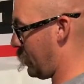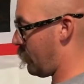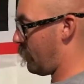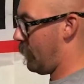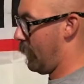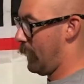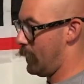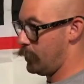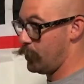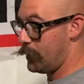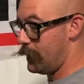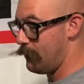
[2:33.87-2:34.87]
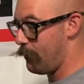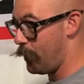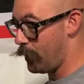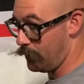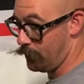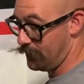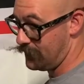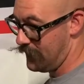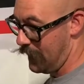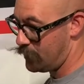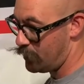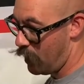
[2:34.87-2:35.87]
here and you can even put a little
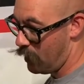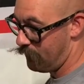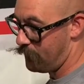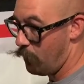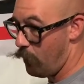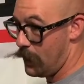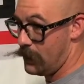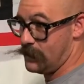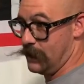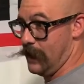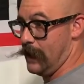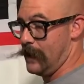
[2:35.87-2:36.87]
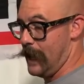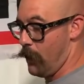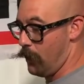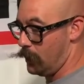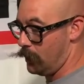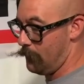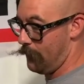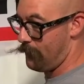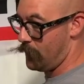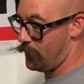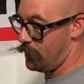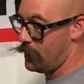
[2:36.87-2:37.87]
extension on if you want it to get it out a little
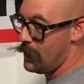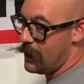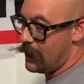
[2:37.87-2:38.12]
bit further